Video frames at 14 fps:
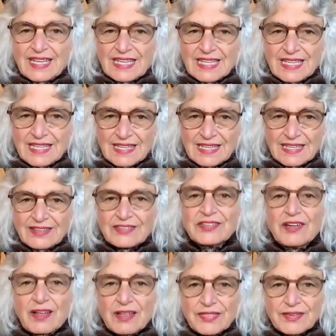He is an
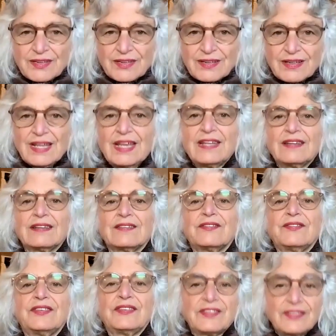author
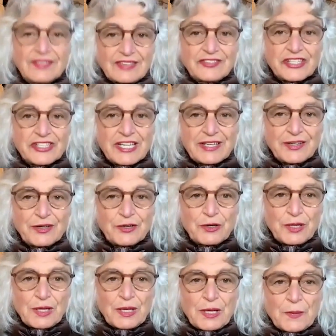and physics educator,
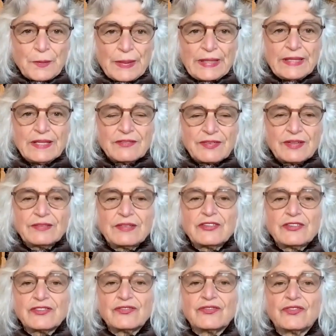building a
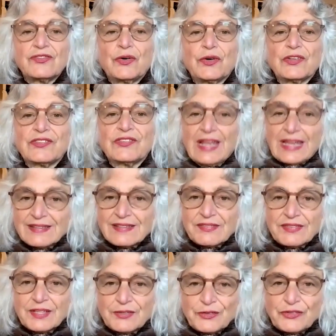foundation for a
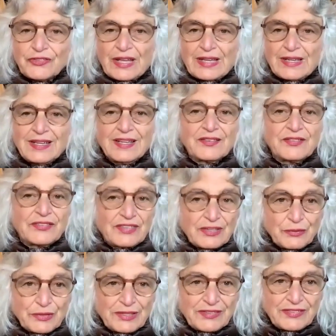scientific understanding of
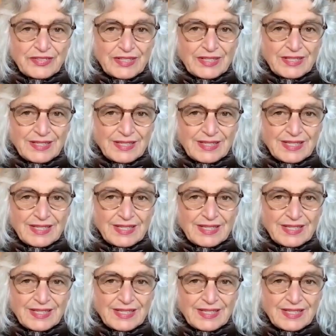synchronicity